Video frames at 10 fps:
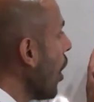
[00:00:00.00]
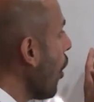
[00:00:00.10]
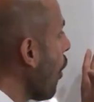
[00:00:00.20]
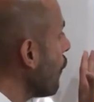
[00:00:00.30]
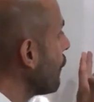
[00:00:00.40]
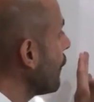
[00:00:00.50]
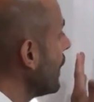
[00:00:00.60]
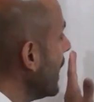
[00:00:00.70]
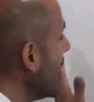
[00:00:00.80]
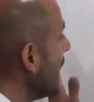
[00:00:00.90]
of
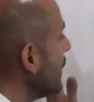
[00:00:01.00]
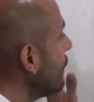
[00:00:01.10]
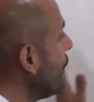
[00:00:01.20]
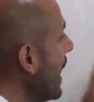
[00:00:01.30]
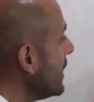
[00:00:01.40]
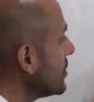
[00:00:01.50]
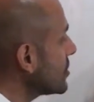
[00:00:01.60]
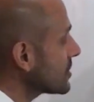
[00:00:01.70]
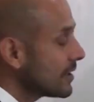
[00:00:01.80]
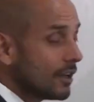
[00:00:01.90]

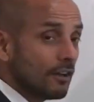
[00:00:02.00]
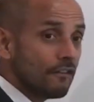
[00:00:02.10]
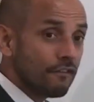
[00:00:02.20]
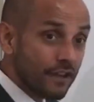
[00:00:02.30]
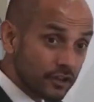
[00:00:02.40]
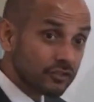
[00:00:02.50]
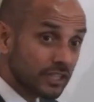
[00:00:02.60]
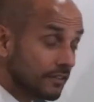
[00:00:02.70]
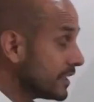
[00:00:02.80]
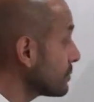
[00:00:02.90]
events,
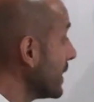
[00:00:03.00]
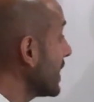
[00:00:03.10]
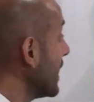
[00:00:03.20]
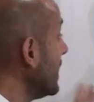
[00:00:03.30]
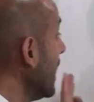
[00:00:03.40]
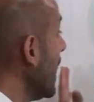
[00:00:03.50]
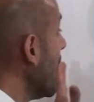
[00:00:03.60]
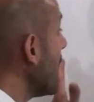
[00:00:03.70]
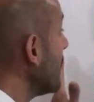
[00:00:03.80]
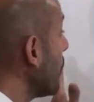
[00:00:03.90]
figuratively speaking,
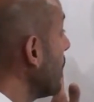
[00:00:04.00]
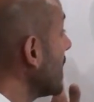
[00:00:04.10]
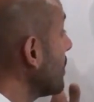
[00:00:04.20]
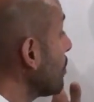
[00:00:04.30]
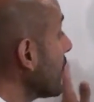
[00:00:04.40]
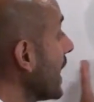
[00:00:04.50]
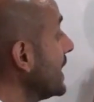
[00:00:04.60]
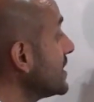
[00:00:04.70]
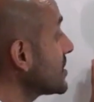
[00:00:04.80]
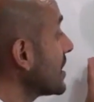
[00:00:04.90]
that we can
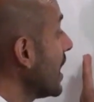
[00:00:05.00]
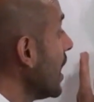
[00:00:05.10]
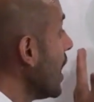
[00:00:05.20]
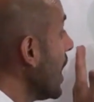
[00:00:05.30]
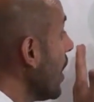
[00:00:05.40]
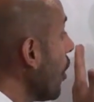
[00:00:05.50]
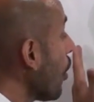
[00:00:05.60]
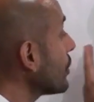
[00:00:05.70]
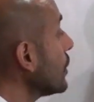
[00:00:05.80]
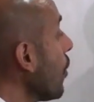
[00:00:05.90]
place
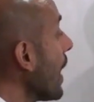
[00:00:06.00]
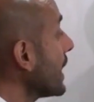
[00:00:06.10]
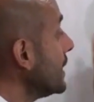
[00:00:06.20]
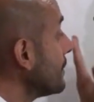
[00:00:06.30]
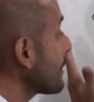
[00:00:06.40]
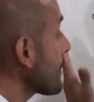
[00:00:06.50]
on a line.